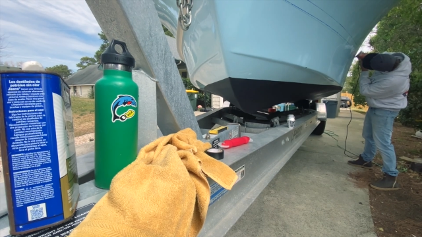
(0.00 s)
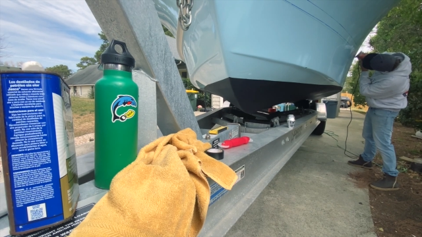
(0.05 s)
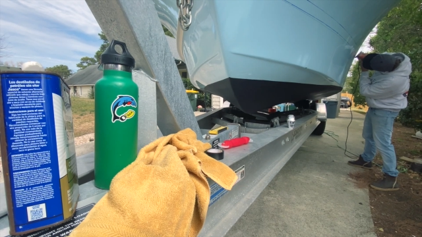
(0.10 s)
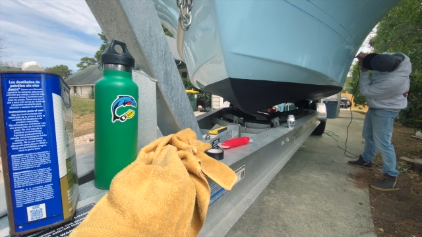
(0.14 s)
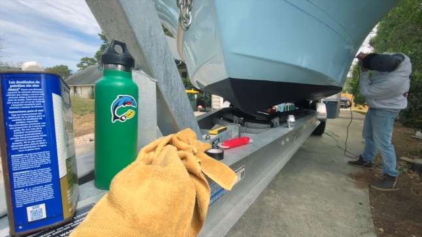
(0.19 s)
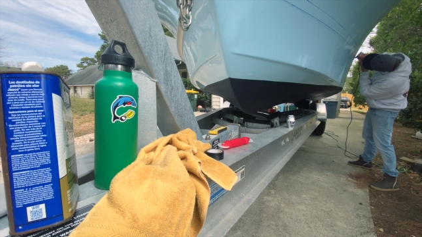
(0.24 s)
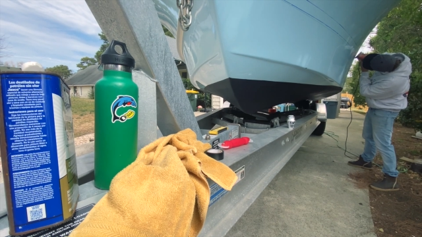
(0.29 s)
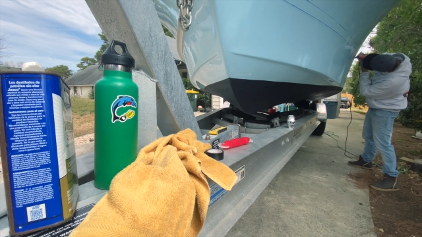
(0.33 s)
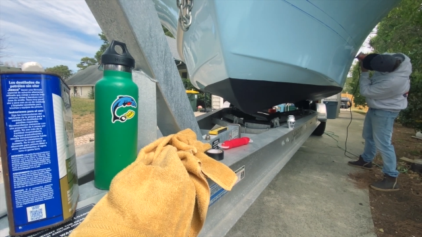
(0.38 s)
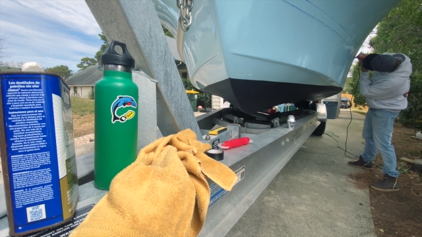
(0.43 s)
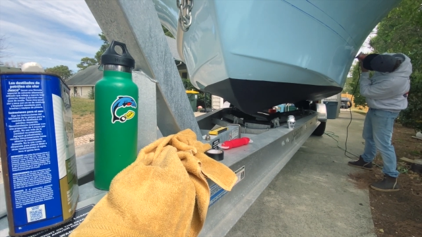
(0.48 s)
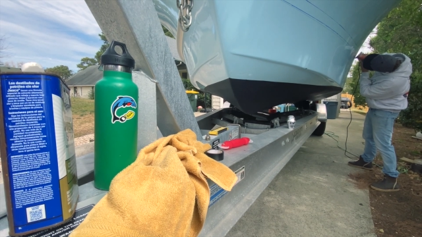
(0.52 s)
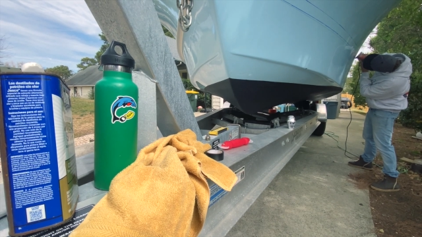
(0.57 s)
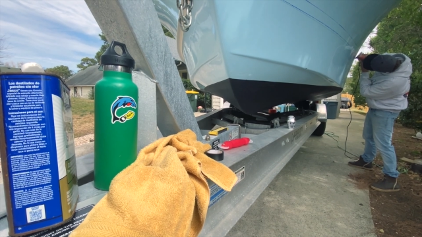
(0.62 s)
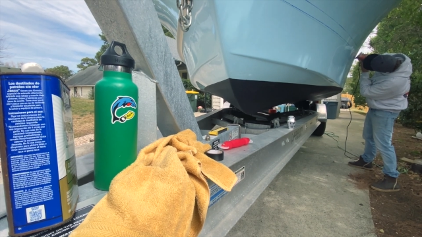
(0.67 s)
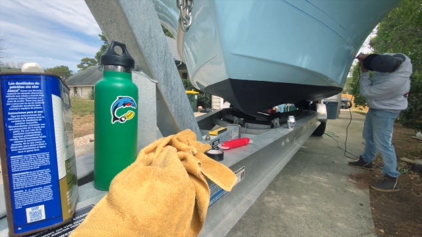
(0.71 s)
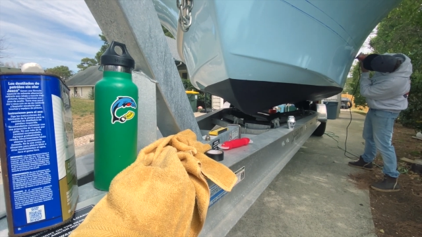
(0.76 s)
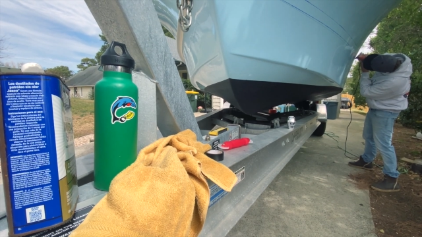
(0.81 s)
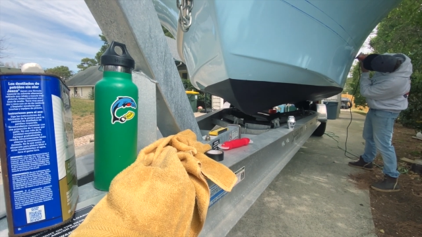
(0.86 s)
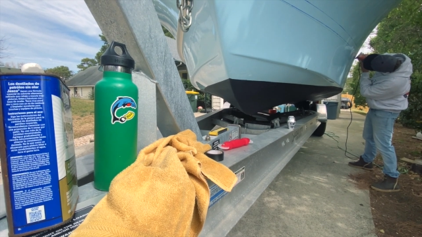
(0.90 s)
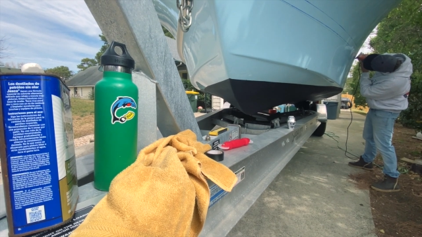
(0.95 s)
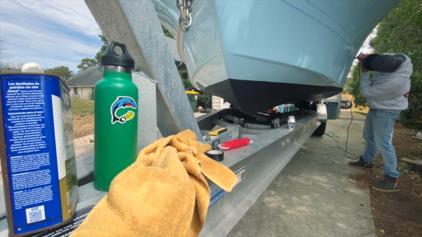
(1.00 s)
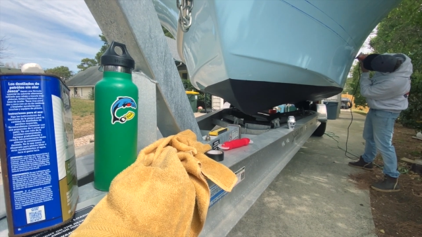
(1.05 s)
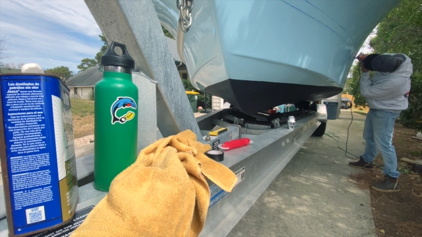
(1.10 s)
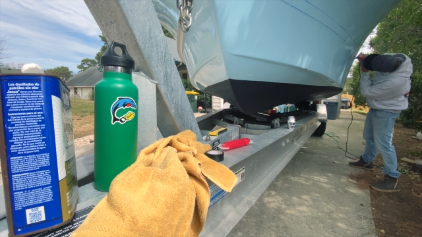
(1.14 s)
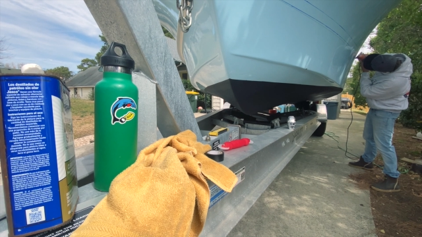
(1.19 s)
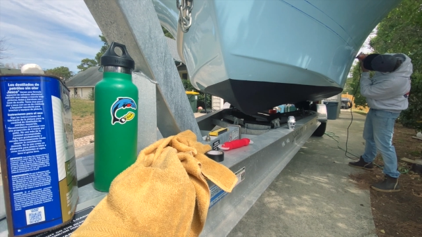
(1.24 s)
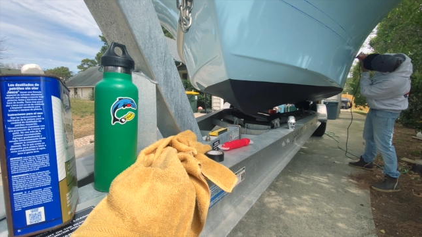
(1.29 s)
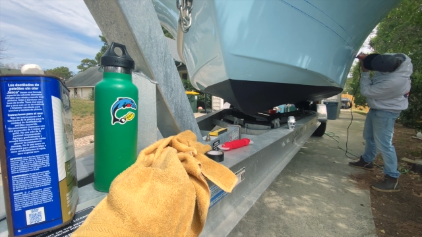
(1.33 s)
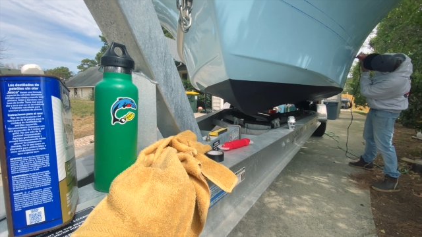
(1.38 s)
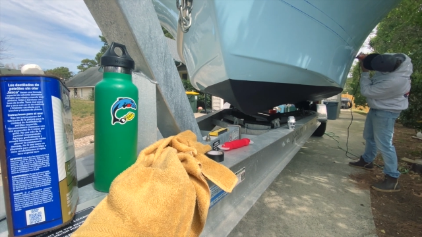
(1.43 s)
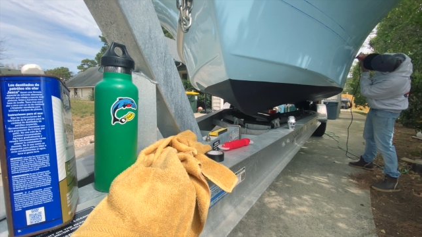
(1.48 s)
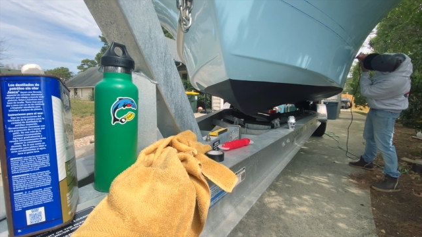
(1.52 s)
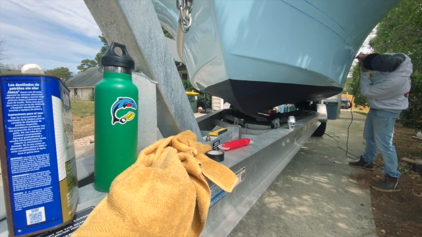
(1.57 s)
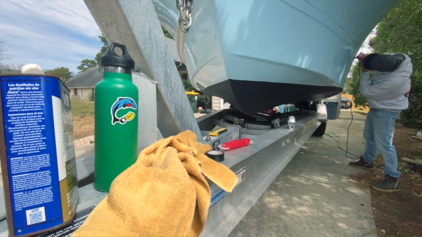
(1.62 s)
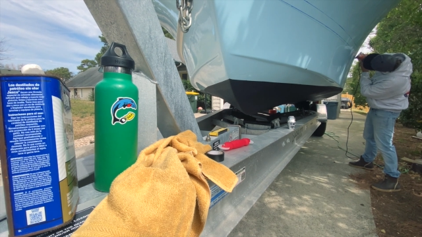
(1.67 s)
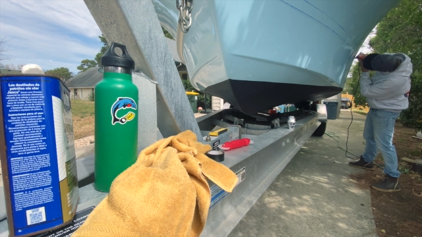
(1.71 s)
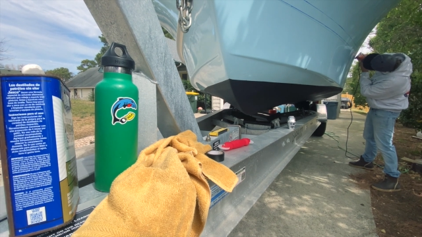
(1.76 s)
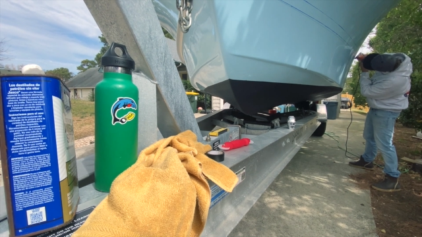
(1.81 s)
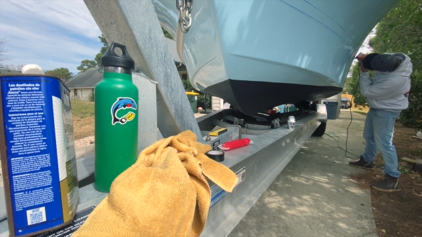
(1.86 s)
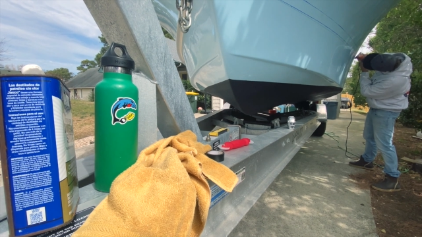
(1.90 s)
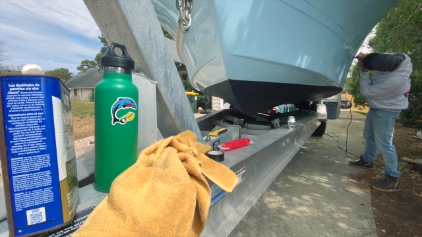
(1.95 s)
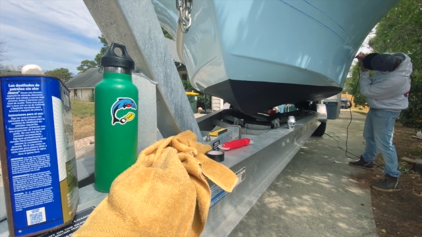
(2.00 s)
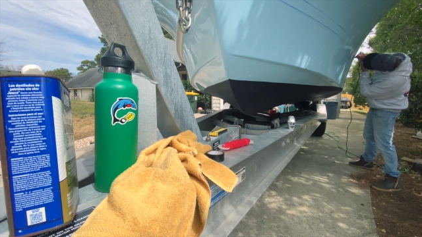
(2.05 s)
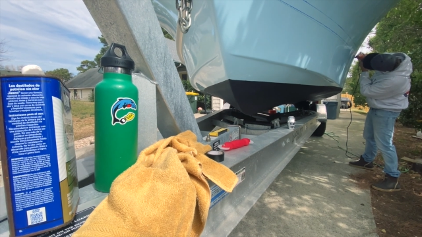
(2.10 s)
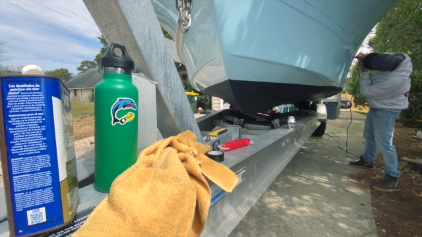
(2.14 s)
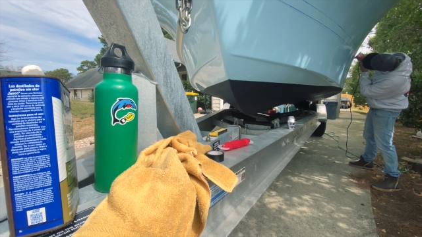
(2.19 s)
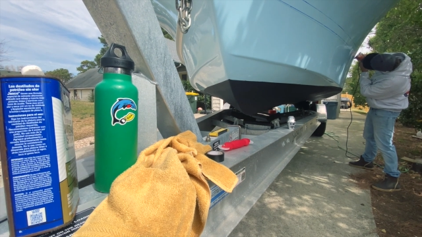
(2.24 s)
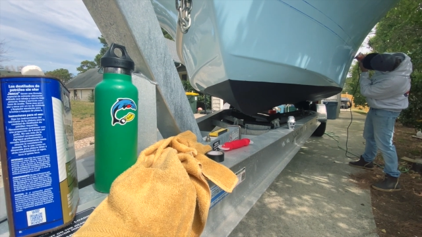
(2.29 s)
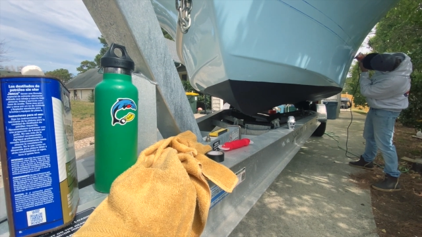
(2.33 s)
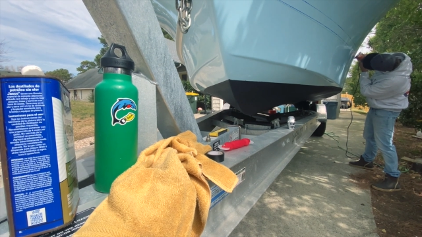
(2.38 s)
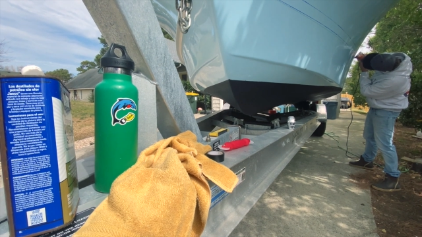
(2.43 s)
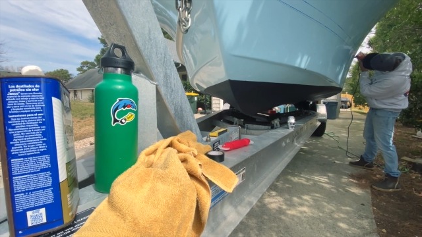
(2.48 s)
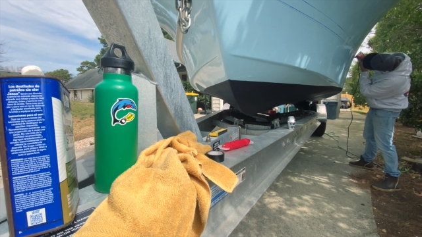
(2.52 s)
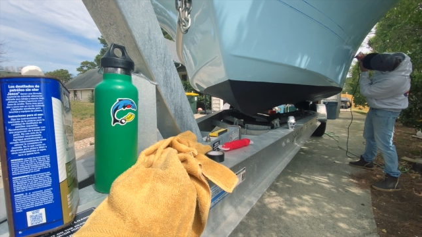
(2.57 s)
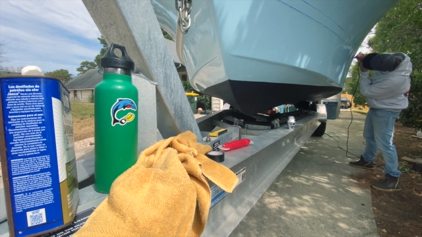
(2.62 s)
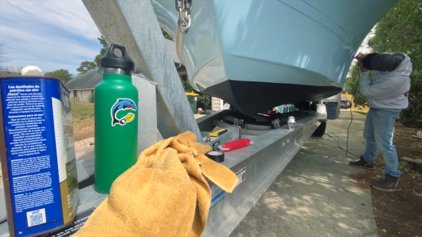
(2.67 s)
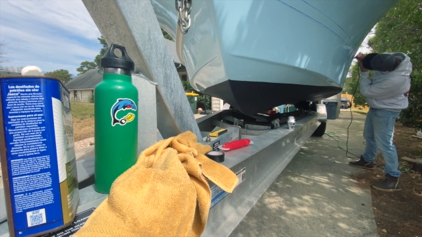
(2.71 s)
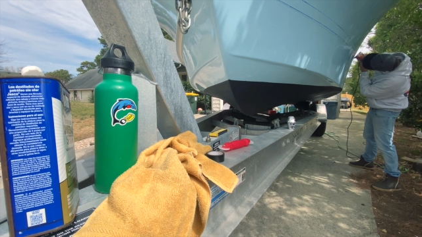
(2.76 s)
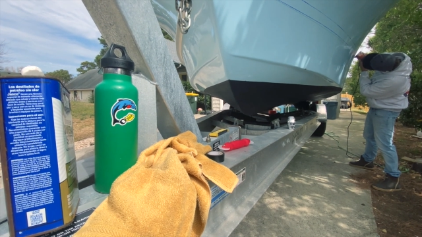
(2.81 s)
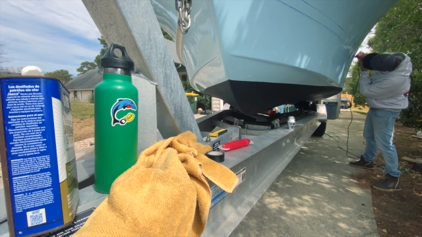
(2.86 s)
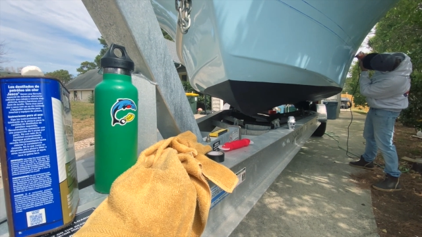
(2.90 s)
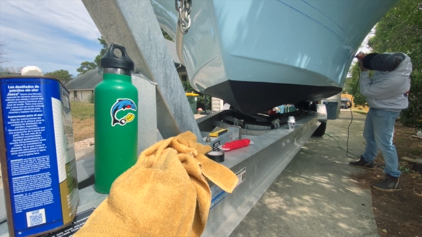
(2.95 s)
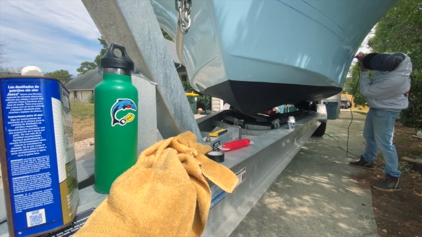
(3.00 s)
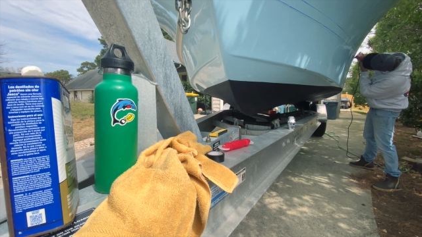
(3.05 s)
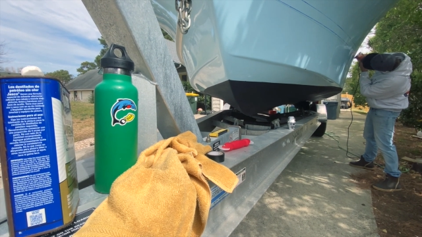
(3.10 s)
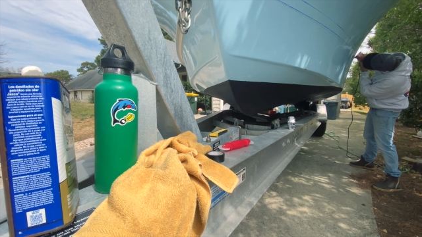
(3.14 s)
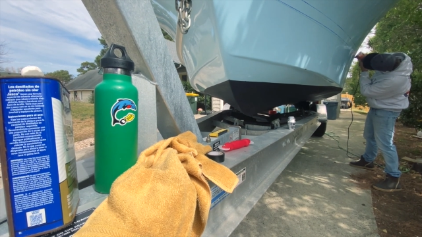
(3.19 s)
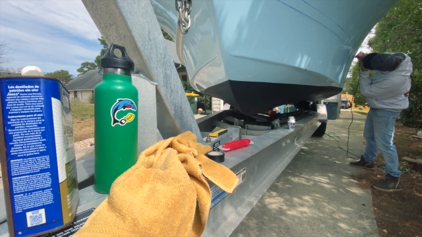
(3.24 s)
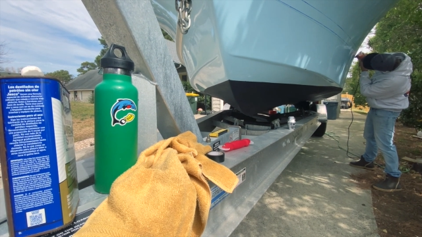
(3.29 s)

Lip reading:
No face is visible, so there are no lips to read.